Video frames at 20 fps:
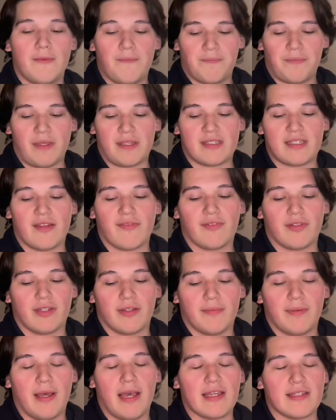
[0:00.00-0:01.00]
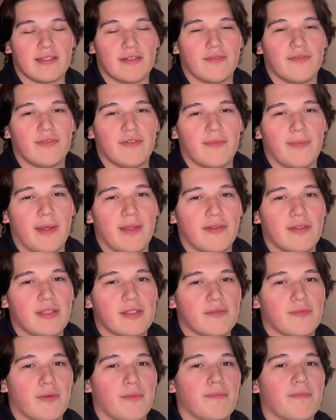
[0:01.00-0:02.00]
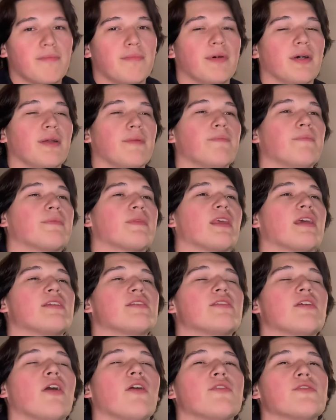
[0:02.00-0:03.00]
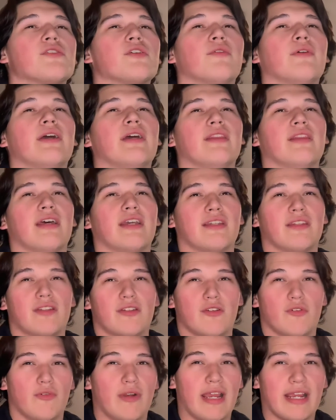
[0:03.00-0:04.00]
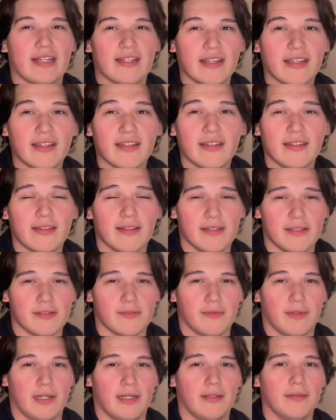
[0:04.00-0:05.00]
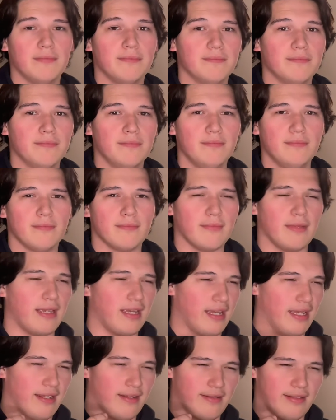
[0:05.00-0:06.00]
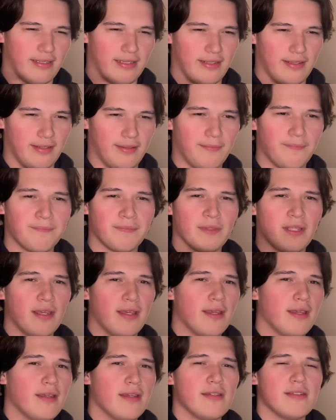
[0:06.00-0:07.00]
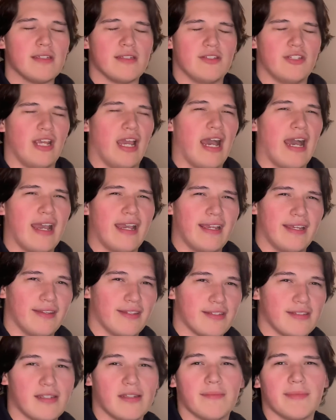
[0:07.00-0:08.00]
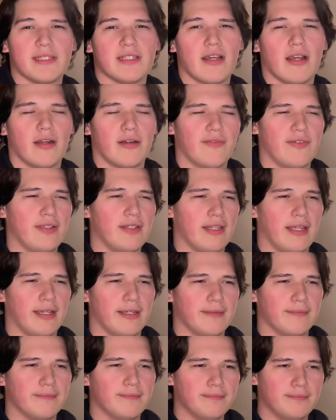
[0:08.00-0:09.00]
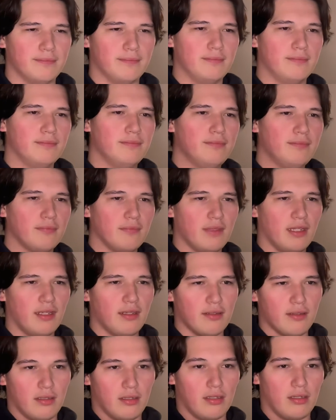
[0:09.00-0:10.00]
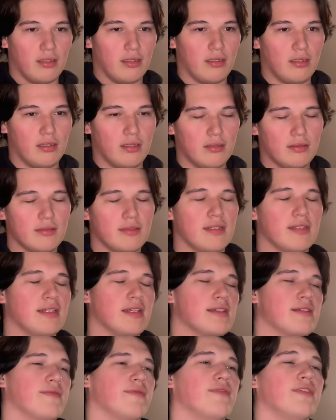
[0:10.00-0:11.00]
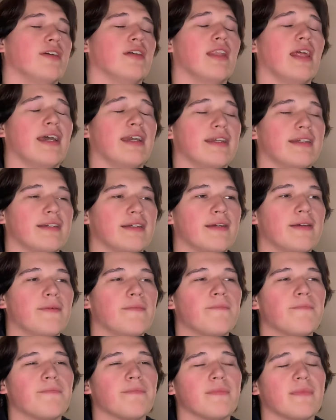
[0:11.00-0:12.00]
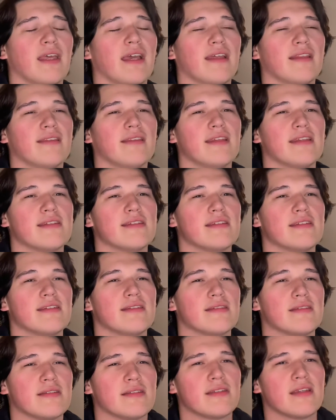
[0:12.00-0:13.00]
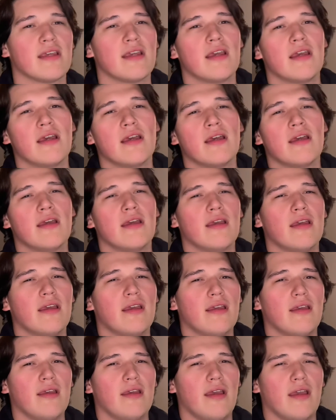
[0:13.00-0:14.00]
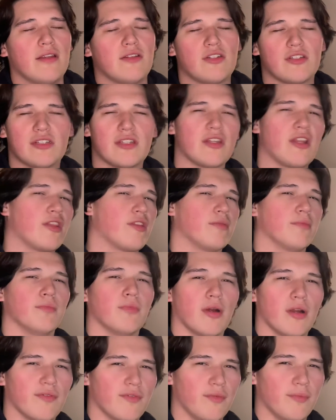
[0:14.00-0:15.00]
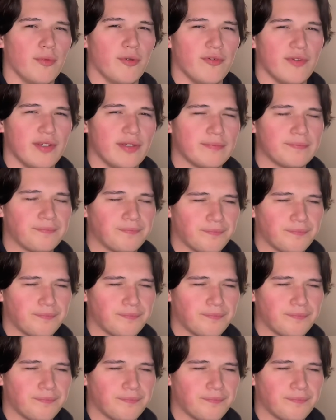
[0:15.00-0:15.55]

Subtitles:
that's definitely a positive about this one. But it's also in like the directing as well, and the CGI and the cinematography. Like, it doesn't feel like that this is just another Marvel movie,